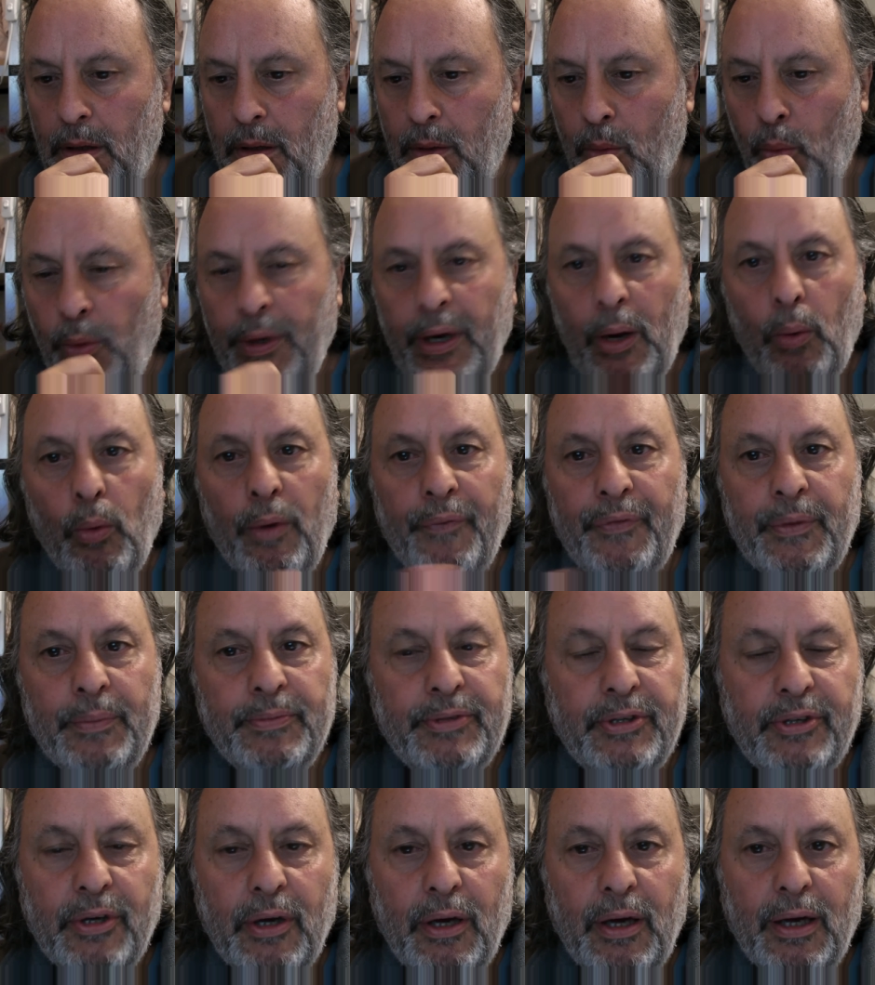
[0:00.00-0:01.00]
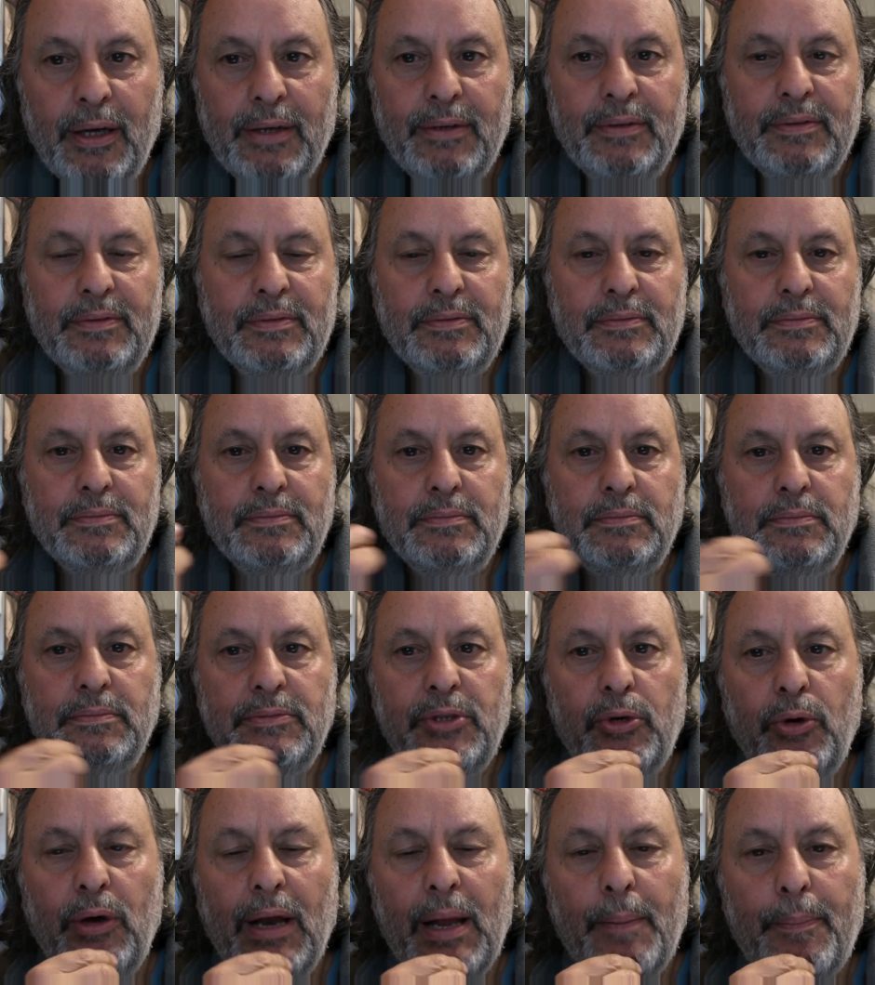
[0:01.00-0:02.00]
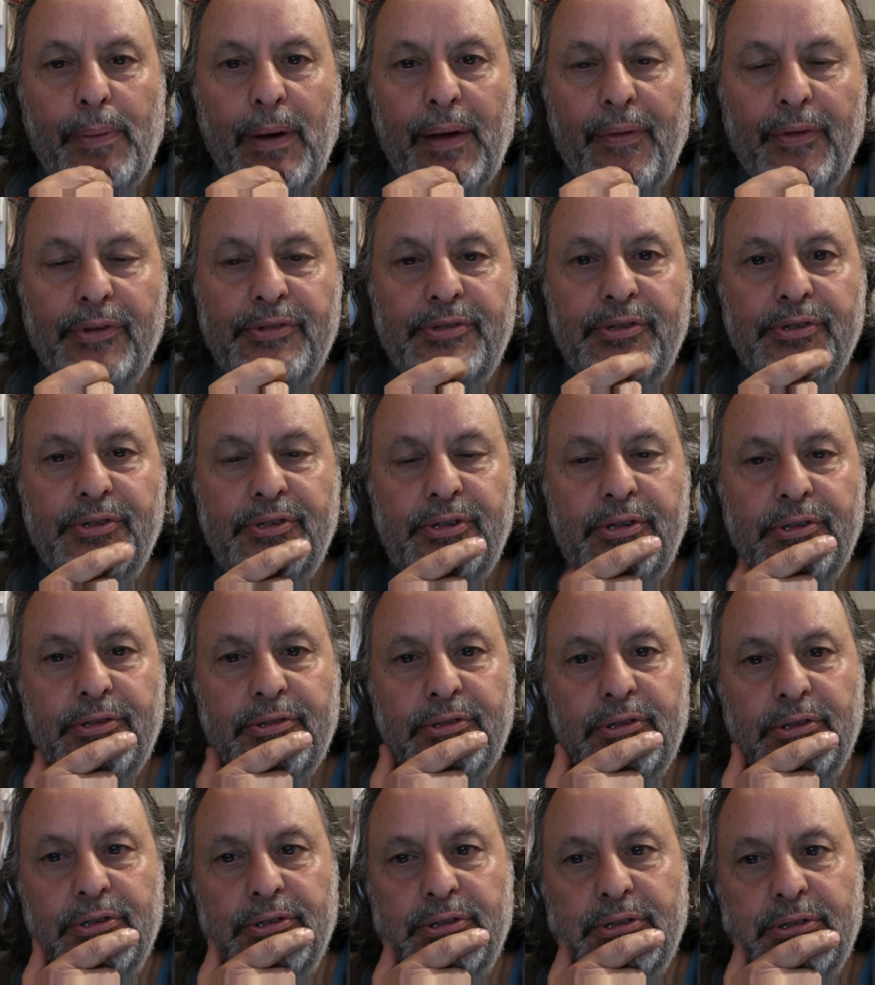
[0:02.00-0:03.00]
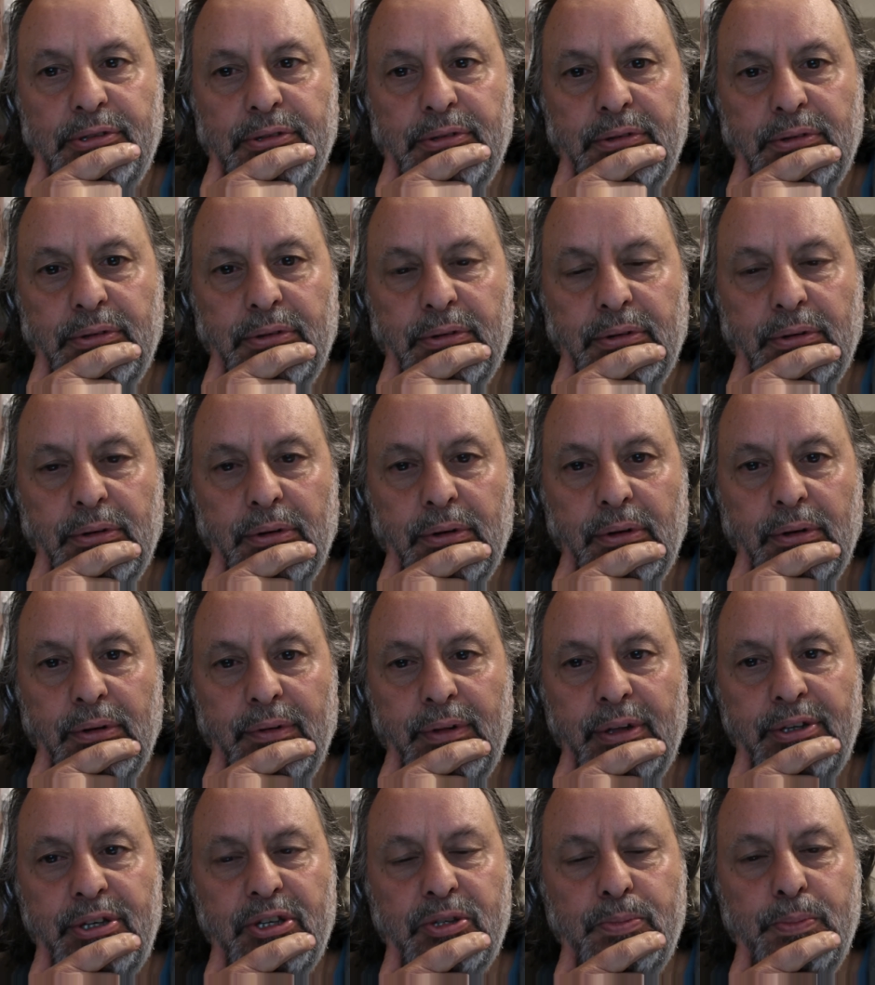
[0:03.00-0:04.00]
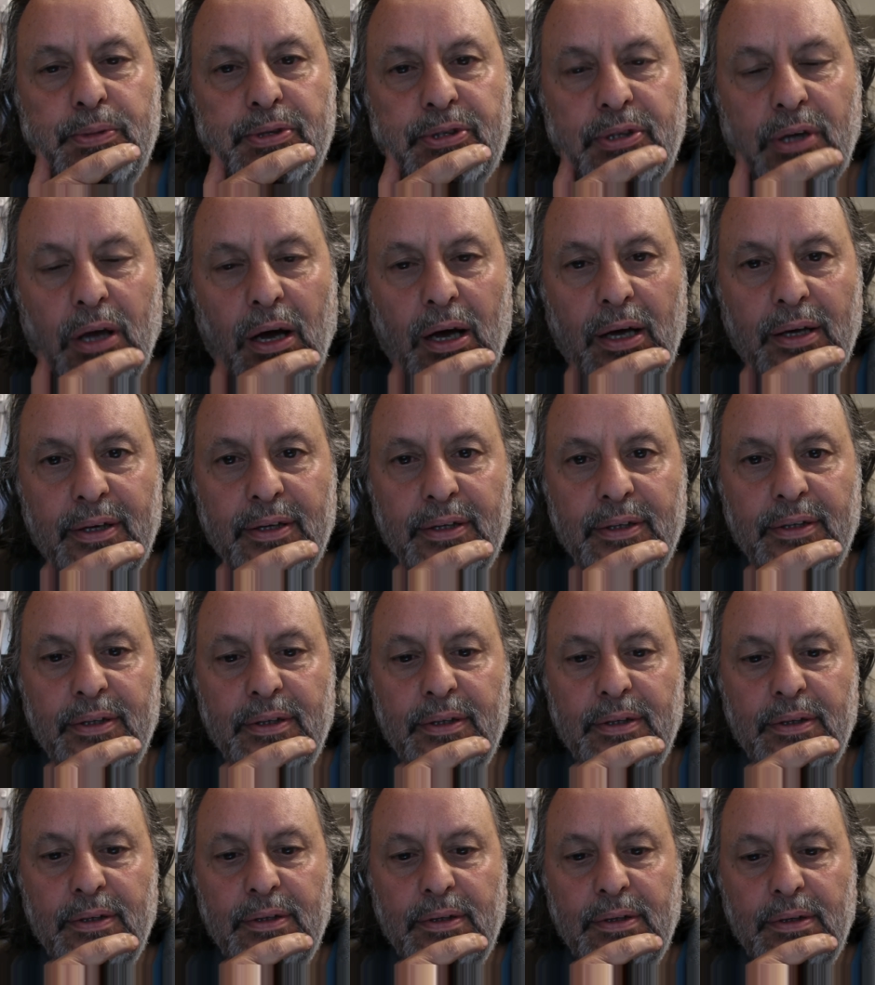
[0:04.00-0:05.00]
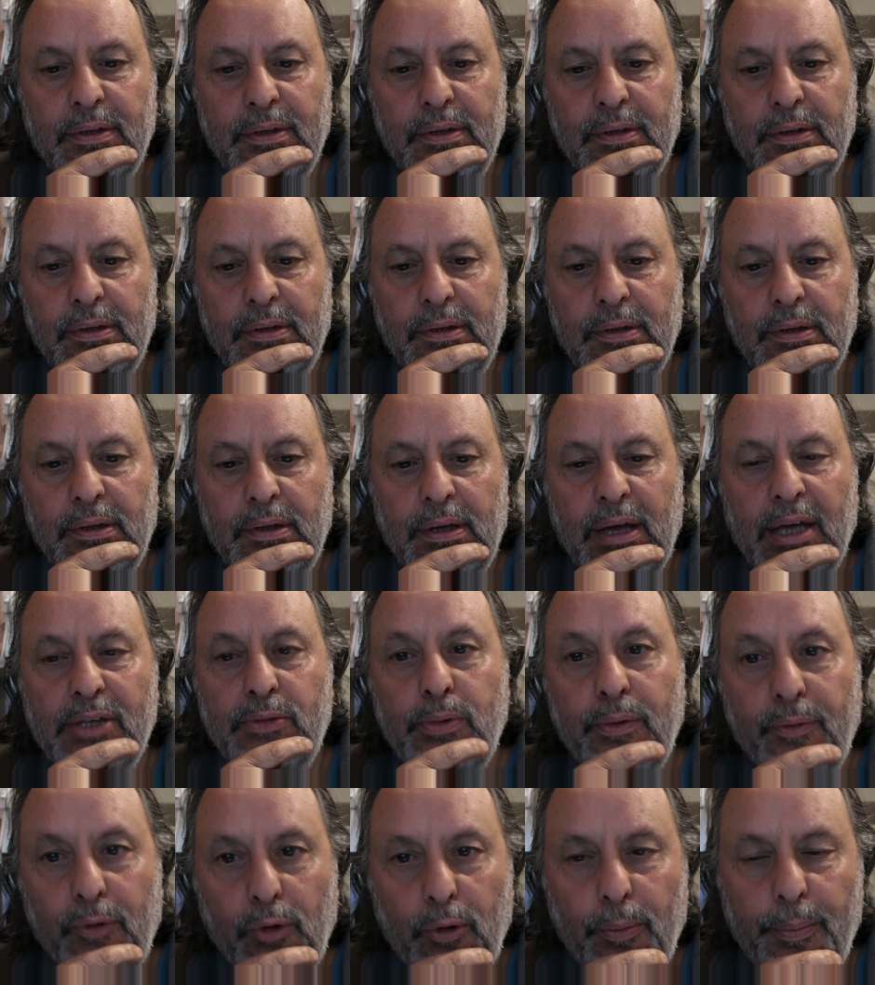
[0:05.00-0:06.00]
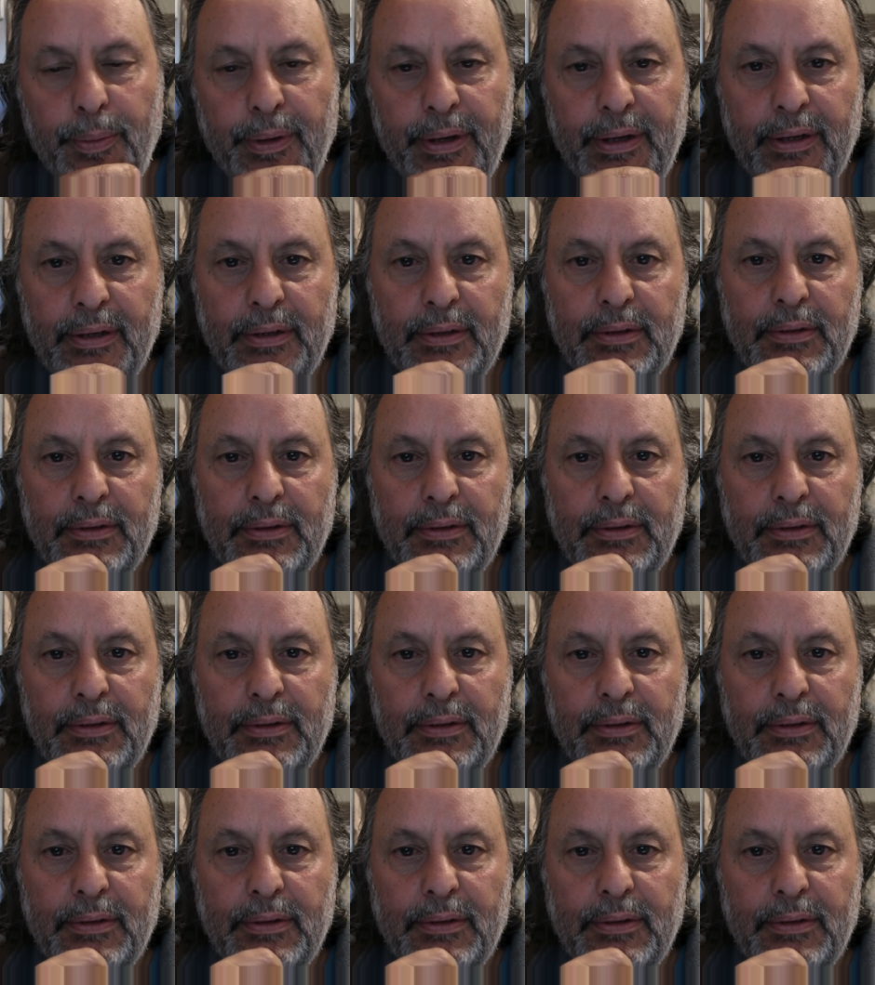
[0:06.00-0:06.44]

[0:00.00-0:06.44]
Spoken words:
We don't want them to die. They're all our brothers and sisters. They're just misguided, as we've all been.